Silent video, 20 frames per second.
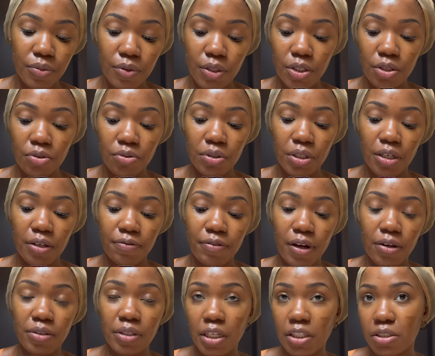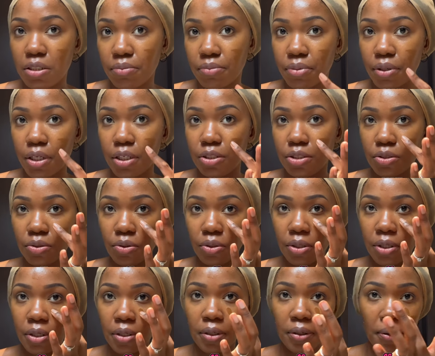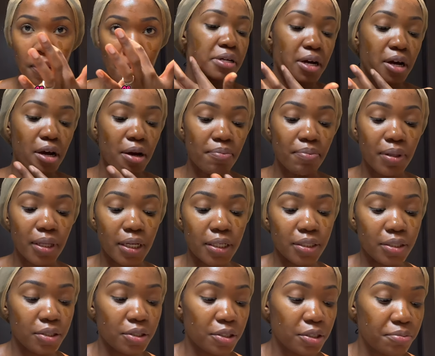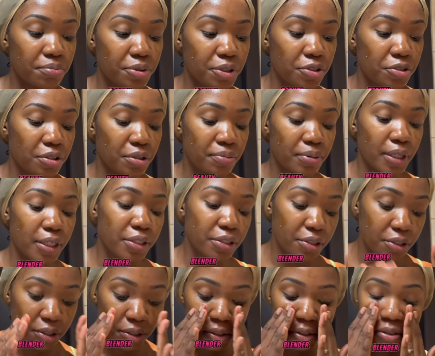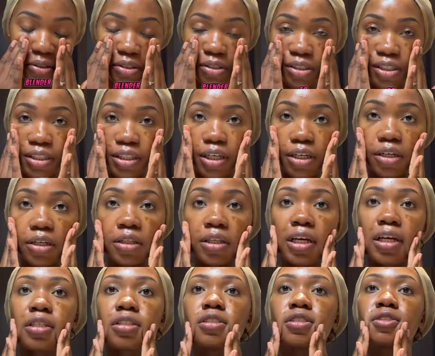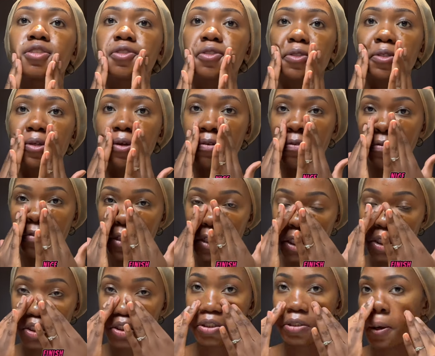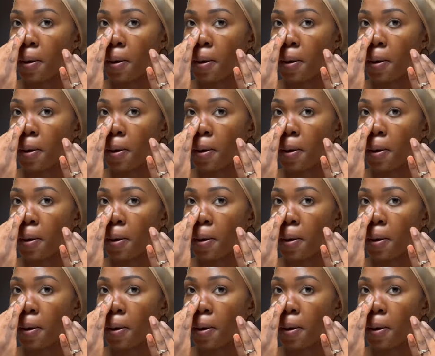foundation brush or a blender, beauty blender, to get a nice finish.